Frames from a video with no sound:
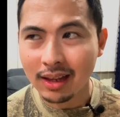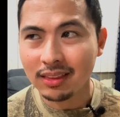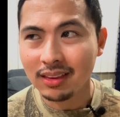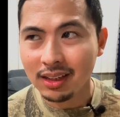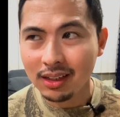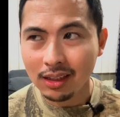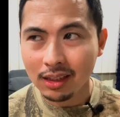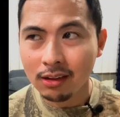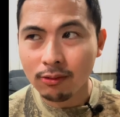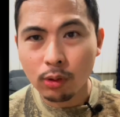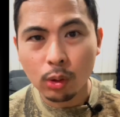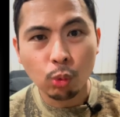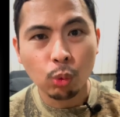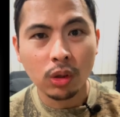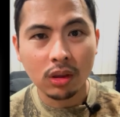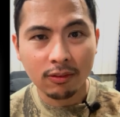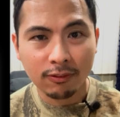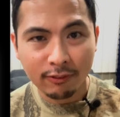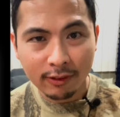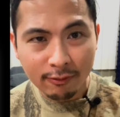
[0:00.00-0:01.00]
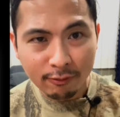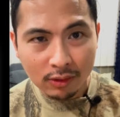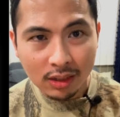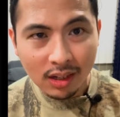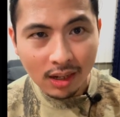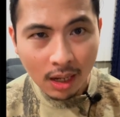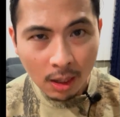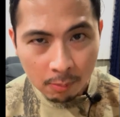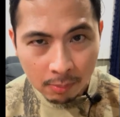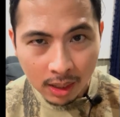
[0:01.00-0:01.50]
think even with 50
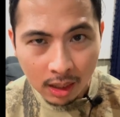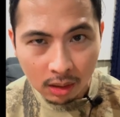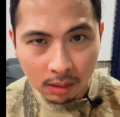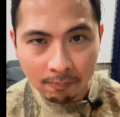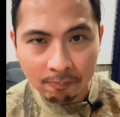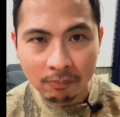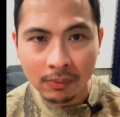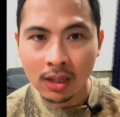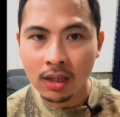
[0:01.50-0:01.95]
ml,